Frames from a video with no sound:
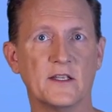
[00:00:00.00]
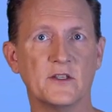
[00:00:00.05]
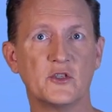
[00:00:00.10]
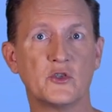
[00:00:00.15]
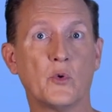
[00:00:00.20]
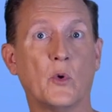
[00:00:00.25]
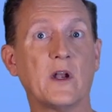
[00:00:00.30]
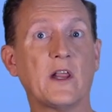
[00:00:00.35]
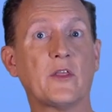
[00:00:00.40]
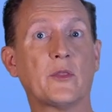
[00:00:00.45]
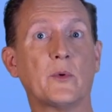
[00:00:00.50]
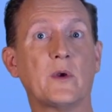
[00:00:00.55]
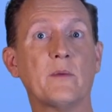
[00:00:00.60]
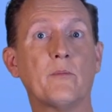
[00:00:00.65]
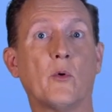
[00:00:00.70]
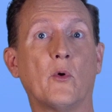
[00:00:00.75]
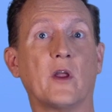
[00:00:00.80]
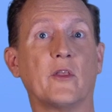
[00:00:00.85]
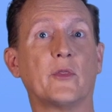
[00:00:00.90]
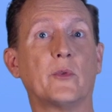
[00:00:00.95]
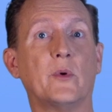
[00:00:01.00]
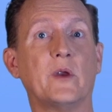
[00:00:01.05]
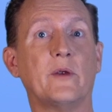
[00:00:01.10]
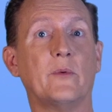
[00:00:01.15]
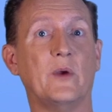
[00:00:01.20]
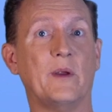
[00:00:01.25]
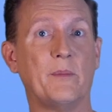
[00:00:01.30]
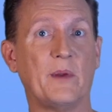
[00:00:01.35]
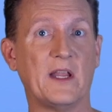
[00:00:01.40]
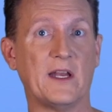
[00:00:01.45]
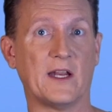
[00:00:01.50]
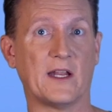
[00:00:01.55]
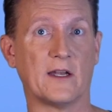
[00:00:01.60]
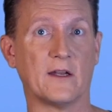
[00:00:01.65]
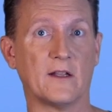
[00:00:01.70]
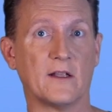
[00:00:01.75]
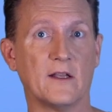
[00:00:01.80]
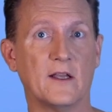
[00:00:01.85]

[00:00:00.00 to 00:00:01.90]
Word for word: is 23.3 repeating.